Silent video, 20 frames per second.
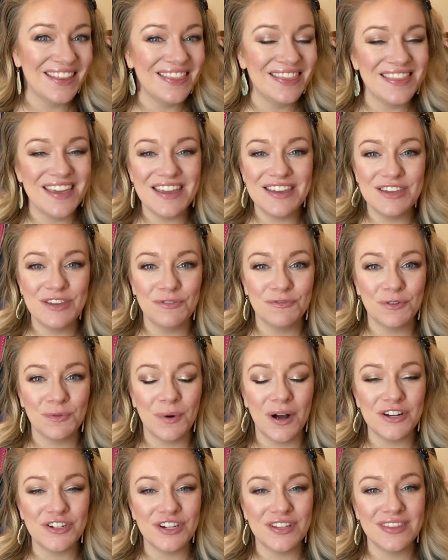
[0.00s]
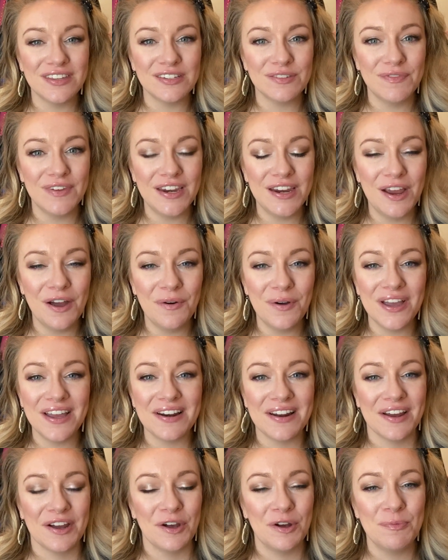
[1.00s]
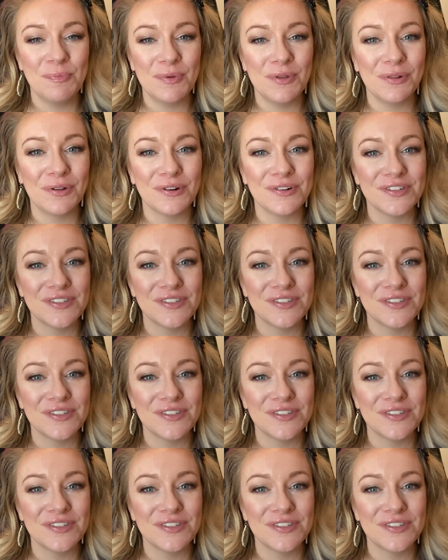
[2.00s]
Thank you for watching this video, and I hope you learned